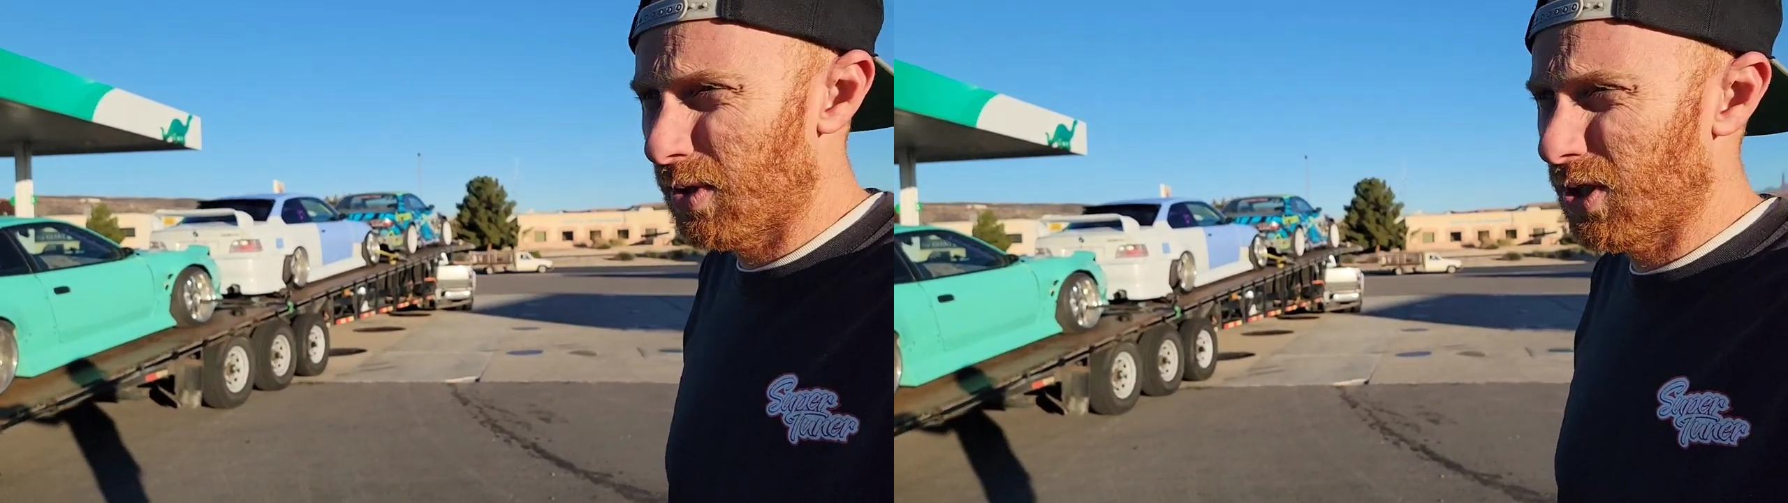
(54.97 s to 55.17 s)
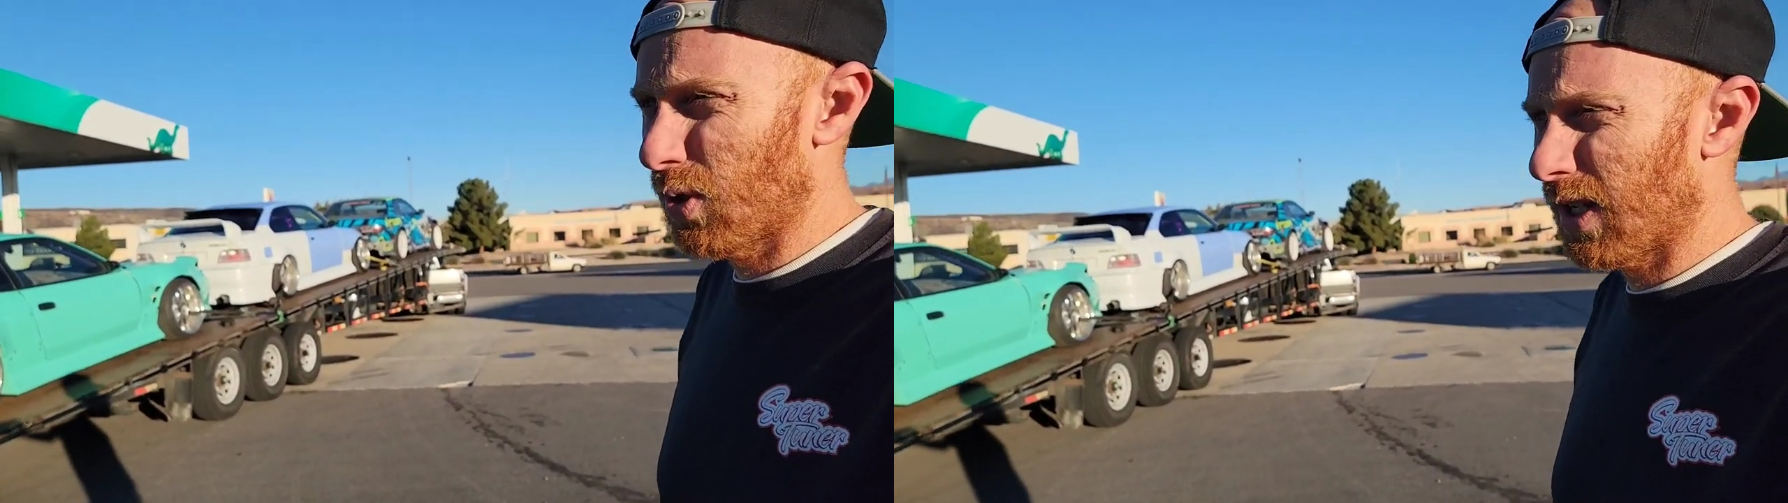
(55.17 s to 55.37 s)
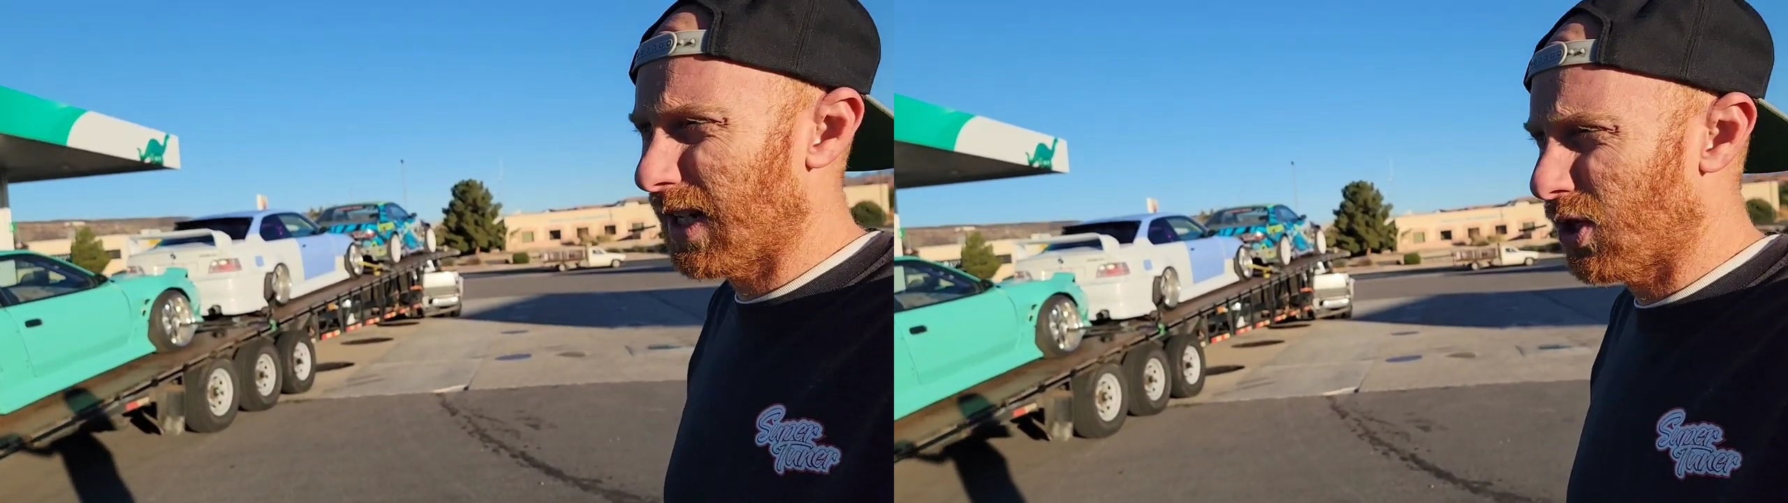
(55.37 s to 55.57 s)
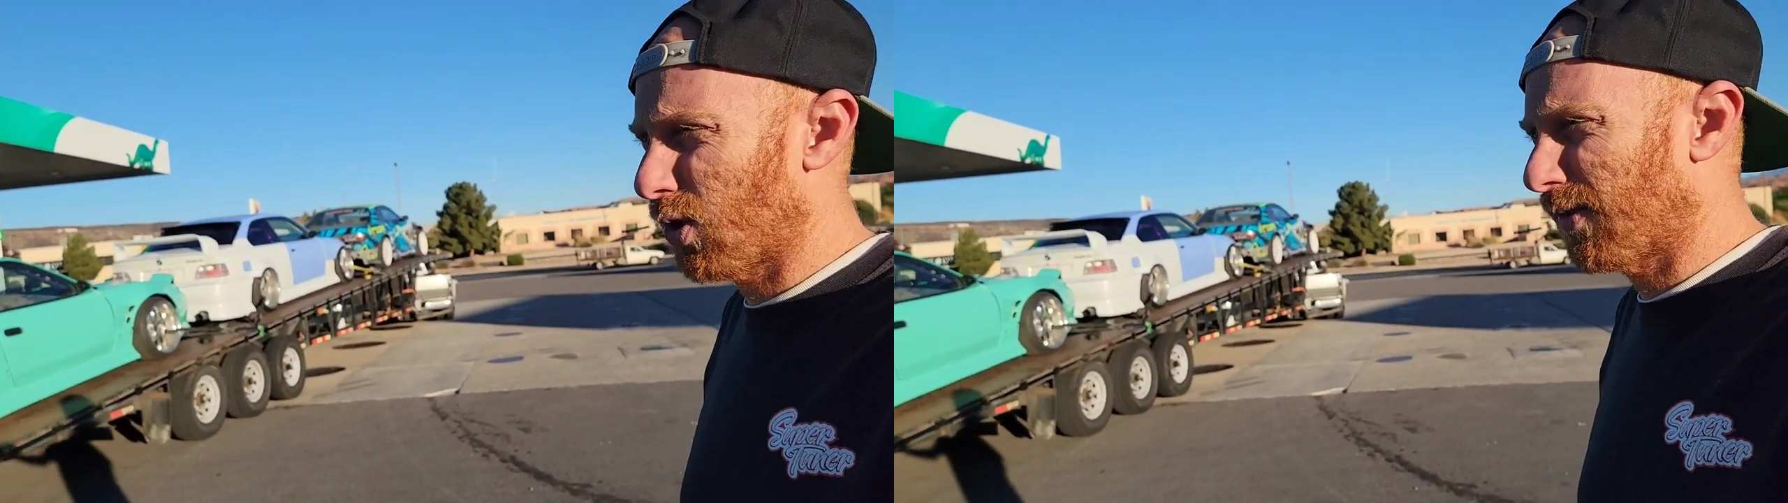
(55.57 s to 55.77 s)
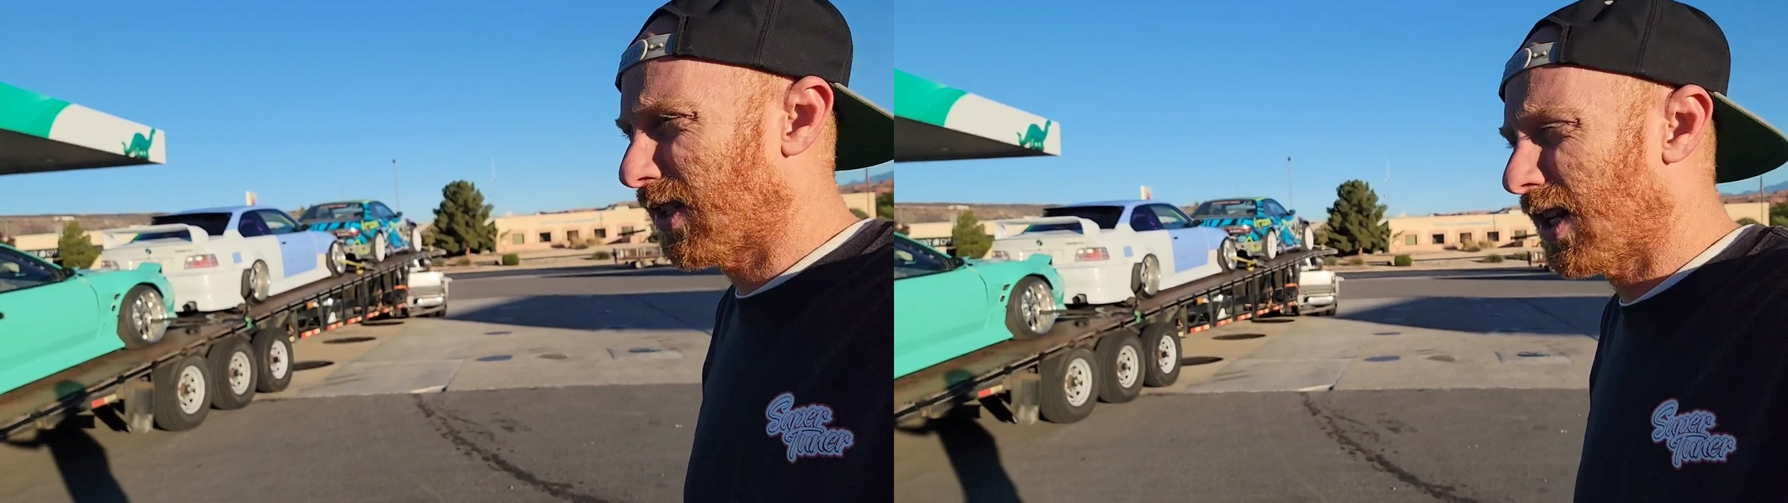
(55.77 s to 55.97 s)
doing any
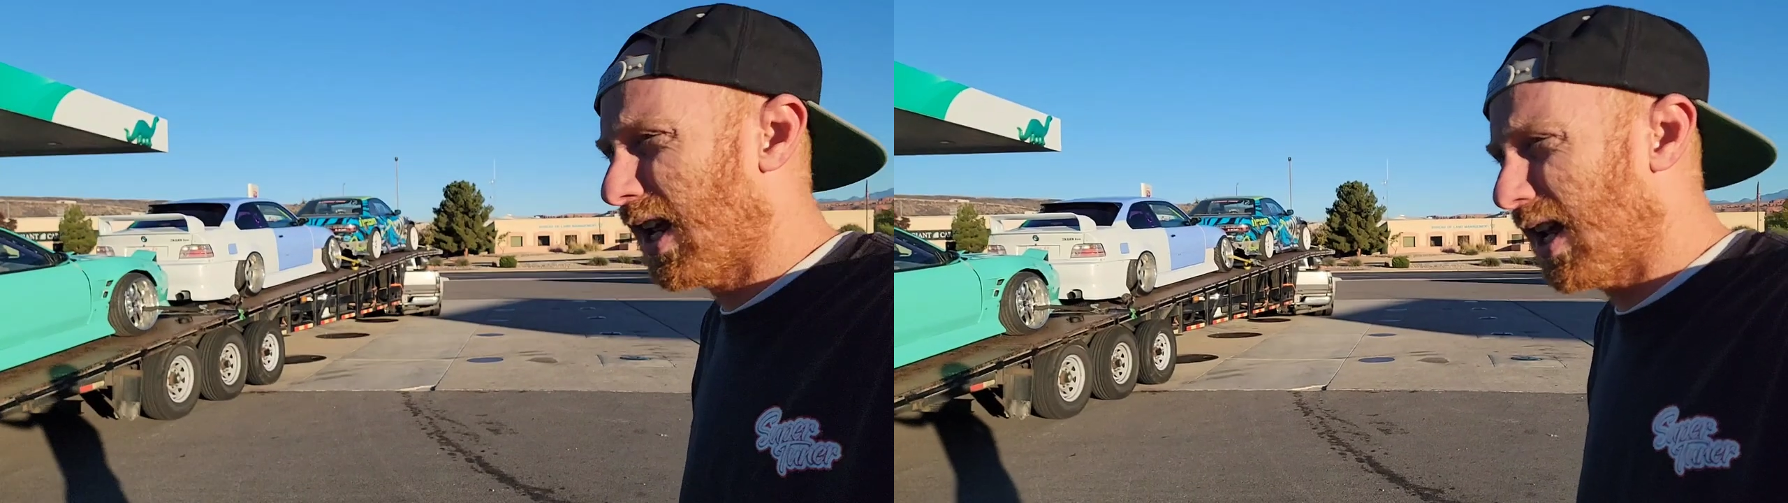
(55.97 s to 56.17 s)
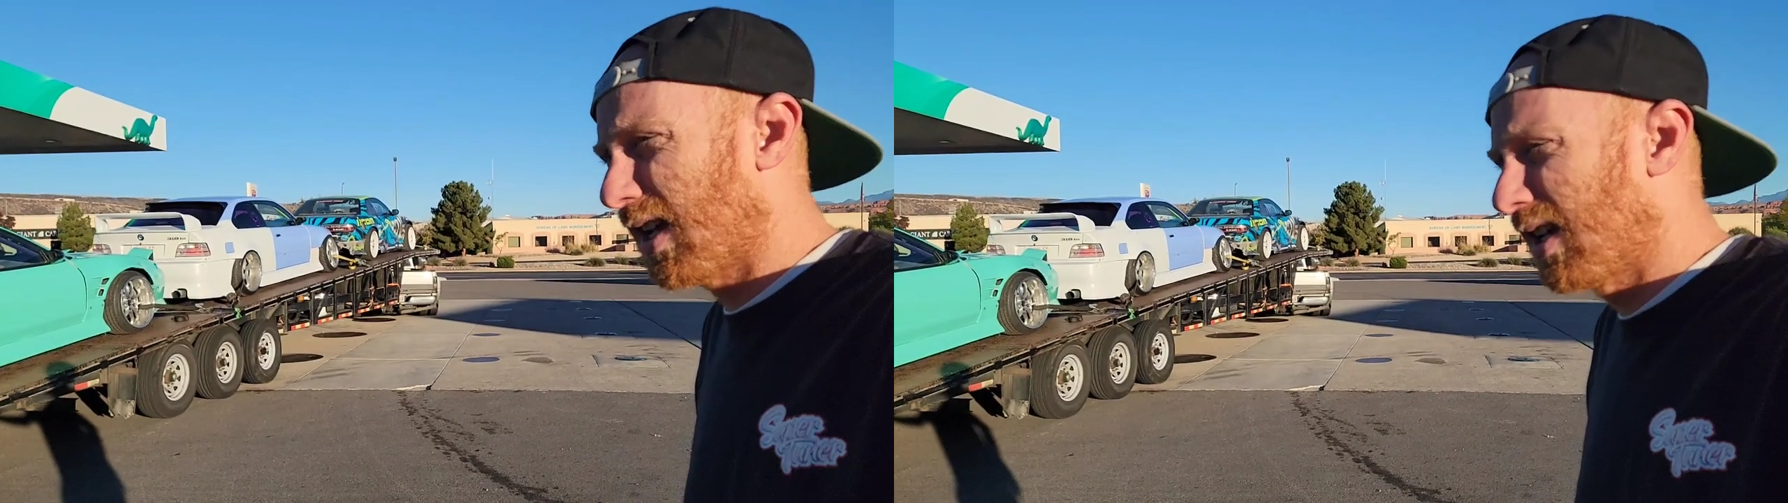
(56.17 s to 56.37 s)
drifting today,